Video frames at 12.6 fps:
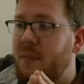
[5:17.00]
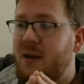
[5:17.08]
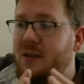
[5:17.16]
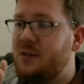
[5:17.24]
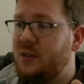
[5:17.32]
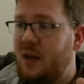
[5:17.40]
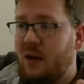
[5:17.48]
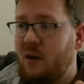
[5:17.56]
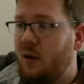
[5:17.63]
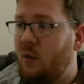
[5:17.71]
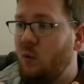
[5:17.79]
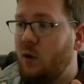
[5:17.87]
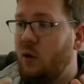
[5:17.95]
mini
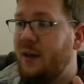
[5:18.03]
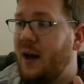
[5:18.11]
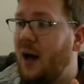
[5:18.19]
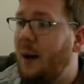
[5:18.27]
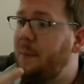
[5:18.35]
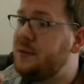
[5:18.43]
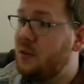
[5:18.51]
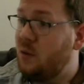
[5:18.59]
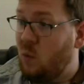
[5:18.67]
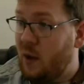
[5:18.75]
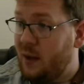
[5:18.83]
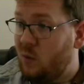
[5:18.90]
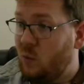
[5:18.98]
scale, and we'll go the
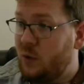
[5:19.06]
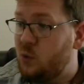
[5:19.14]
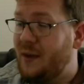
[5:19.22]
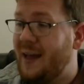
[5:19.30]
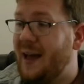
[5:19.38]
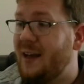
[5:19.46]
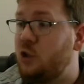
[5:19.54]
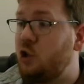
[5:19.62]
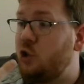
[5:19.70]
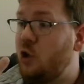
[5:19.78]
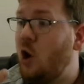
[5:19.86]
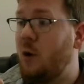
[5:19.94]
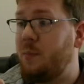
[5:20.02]
opposite way, in which we add
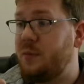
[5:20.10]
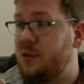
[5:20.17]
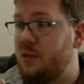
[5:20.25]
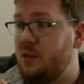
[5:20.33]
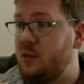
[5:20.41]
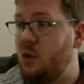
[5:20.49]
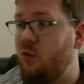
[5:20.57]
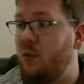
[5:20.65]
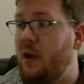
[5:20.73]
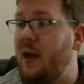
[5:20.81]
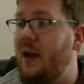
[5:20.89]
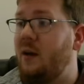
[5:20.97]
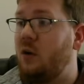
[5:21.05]
sharps. So if
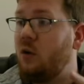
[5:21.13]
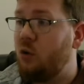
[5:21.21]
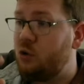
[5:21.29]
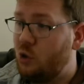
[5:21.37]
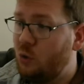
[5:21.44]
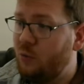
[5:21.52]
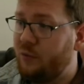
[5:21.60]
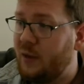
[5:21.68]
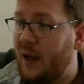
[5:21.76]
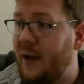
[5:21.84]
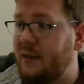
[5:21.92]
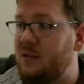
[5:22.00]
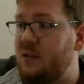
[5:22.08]
we had 2
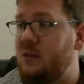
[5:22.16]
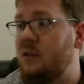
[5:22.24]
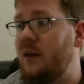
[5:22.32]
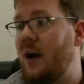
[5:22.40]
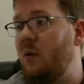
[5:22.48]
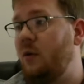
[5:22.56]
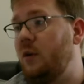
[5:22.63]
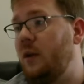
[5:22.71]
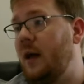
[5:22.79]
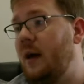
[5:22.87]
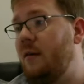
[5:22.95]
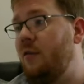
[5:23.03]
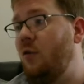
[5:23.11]
flats, now we
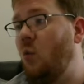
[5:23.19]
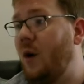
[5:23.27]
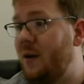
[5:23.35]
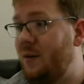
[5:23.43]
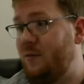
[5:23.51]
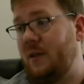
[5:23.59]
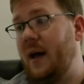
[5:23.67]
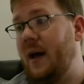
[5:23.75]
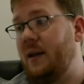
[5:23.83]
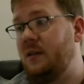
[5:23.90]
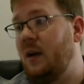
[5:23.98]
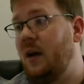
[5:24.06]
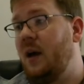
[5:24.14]
only have 1
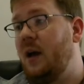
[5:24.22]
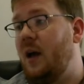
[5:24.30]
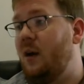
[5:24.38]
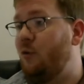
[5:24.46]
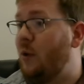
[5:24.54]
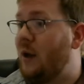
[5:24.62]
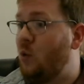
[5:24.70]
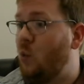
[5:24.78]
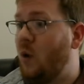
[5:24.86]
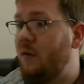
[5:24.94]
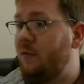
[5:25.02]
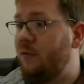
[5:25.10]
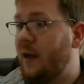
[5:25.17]
flat. If we
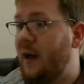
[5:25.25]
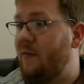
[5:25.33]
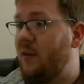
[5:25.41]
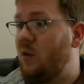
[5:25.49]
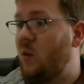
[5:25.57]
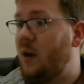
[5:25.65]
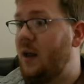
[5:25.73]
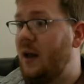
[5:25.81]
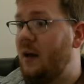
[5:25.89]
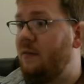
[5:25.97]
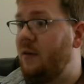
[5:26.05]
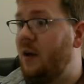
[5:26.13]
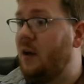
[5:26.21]
had 1 flat, then we'd
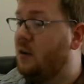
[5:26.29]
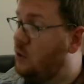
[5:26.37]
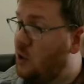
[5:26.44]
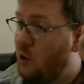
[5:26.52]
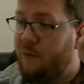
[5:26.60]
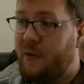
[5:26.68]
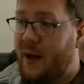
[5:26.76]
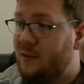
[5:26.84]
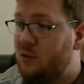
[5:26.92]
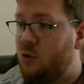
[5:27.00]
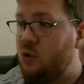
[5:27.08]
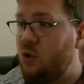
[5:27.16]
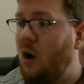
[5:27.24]
have no
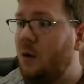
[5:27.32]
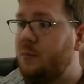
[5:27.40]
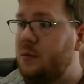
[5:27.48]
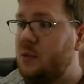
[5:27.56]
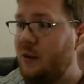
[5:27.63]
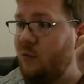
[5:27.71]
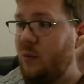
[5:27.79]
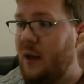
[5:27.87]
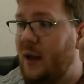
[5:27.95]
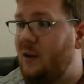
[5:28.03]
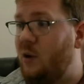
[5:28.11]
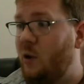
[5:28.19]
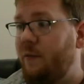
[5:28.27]
flats or sharps. If
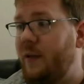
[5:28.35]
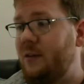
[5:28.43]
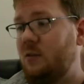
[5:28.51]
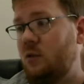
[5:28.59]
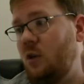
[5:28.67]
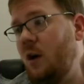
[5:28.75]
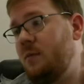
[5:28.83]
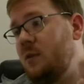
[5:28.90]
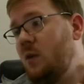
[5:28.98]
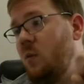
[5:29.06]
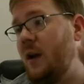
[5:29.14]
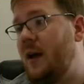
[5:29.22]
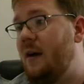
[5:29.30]
we had no flats or
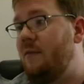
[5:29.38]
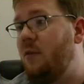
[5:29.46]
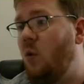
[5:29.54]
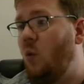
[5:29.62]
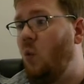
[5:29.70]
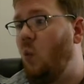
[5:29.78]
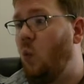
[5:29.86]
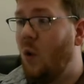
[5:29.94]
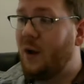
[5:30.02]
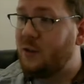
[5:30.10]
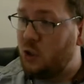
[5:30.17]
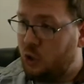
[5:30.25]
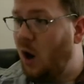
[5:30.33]
sharps, then we'd have
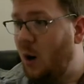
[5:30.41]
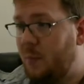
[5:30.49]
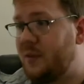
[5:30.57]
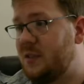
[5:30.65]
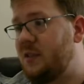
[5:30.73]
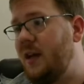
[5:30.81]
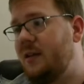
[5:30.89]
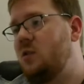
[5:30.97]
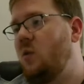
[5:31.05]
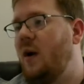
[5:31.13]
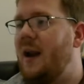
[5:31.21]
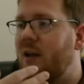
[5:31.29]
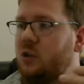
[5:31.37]
1 sharp instead.
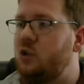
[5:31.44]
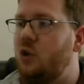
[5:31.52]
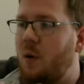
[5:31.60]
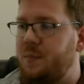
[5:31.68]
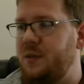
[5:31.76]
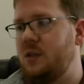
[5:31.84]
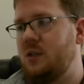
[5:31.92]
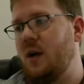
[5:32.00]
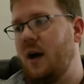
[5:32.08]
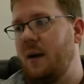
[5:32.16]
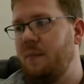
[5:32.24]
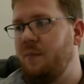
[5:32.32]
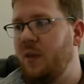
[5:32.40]
So we're adding sharps each
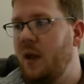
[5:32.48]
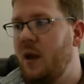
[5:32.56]
time.